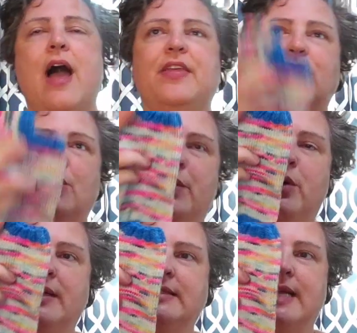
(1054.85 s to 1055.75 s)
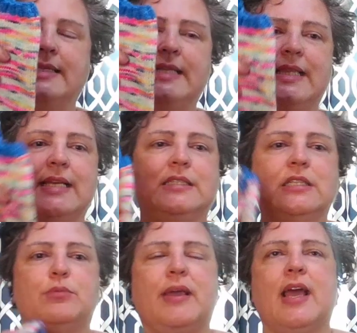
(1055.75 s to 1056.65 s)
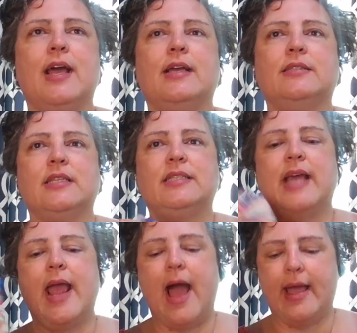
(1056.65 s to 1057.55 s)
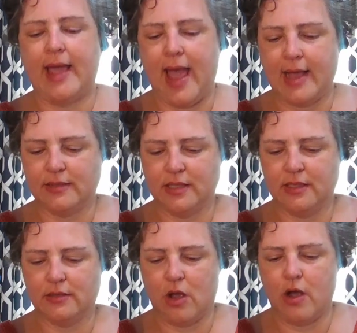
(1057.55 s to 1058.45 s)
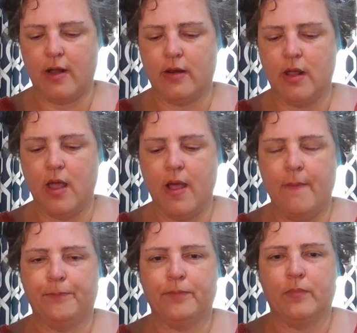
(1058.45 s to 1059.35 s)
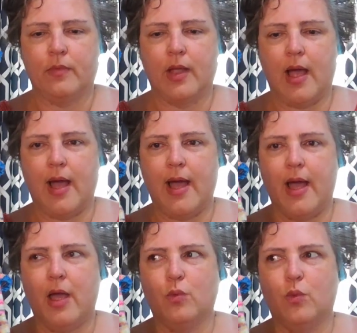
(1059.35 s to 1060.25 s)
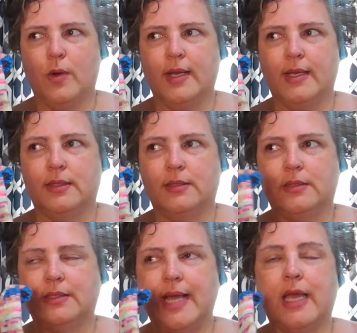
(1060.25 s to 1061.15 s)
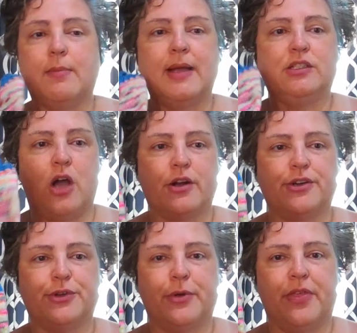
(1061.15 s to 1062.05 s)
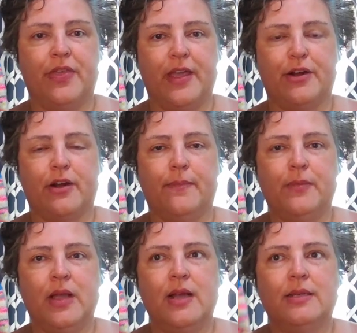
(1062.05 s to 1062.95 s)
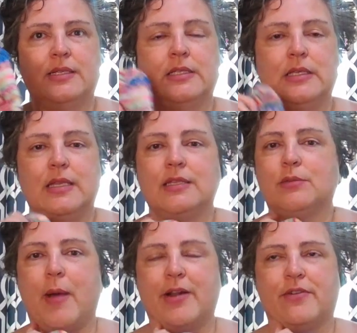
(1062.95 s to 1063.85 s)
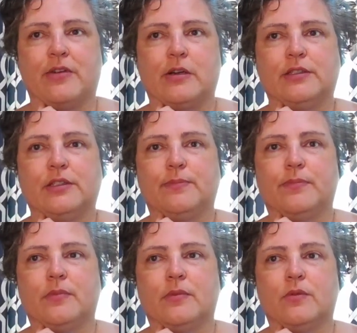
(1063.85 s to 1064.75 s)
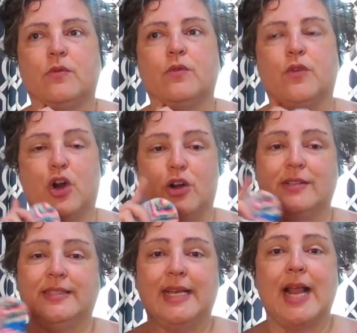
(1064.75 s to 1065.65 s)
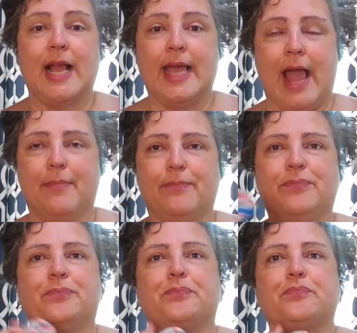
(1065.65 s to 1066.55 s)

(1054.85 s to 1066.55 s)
I think the real reason I did this is because the day I cast this on, I was taking my daughter to a theater to see the Spider Verse for her to see it again.